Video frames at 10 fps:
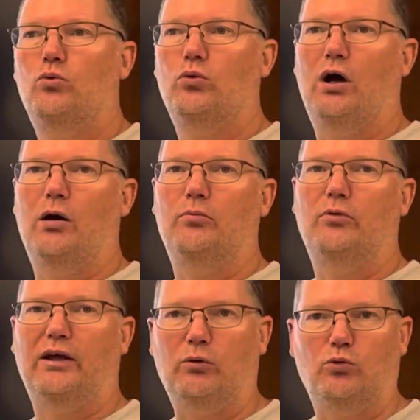um,
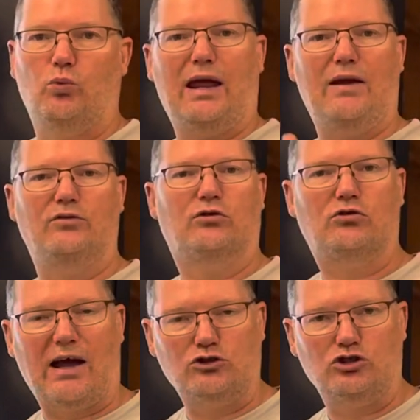like when waves are
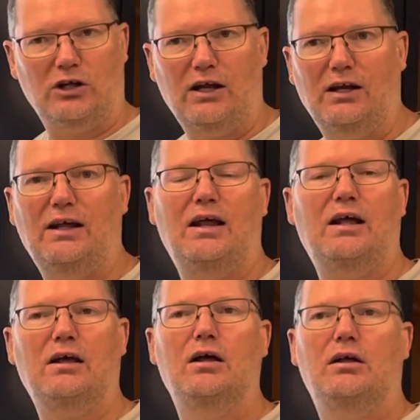crashing in and
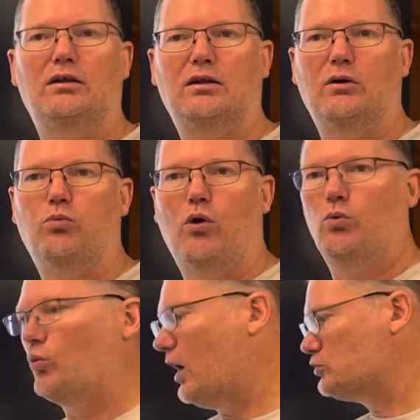hitting, it won't
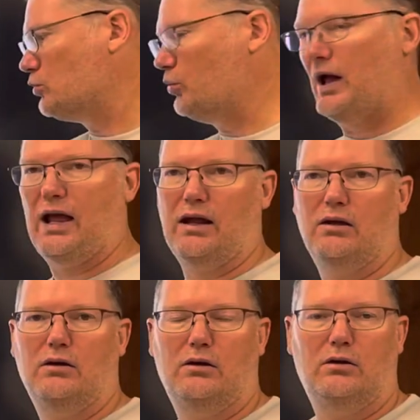wash away
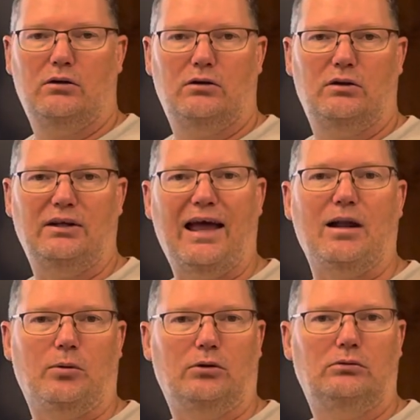the
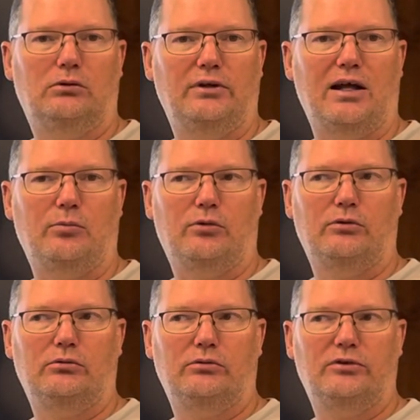animal. The animal
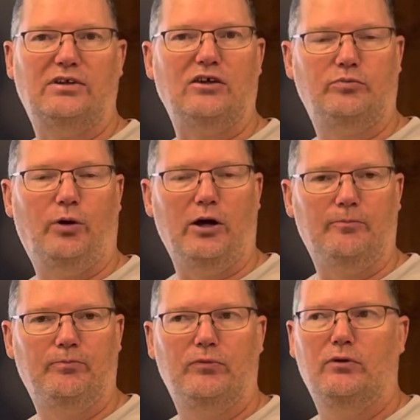stays put.
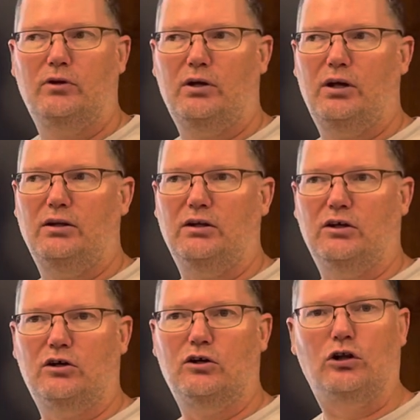
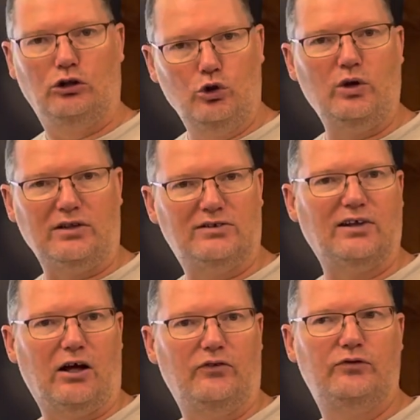It glued
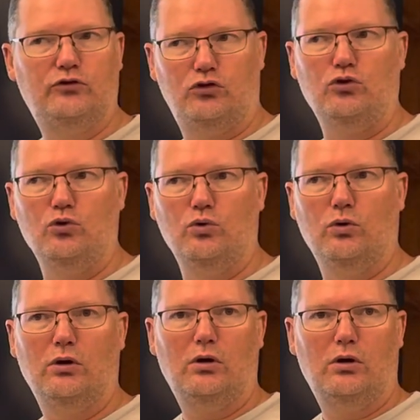itself
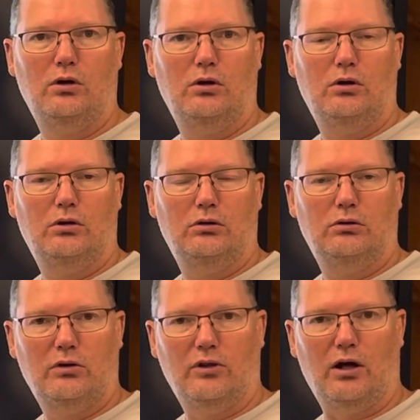to
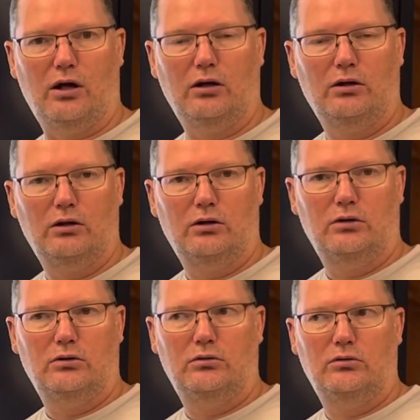the
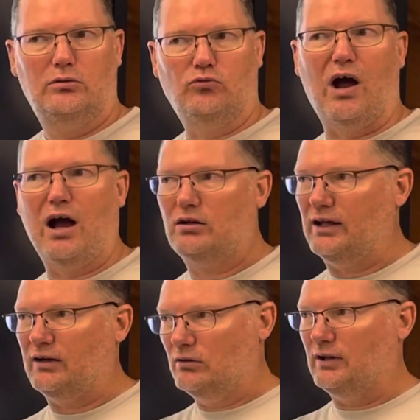rock
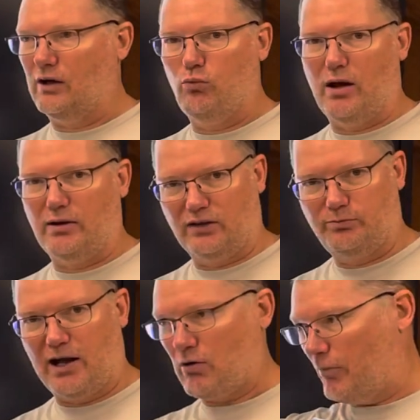like like a wet like a
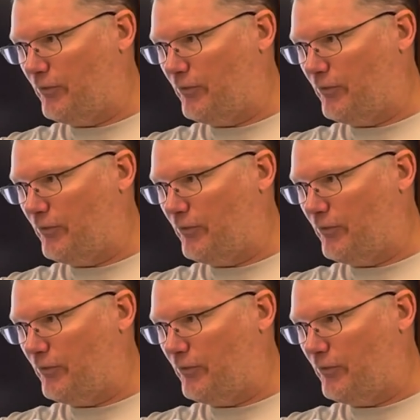spider web,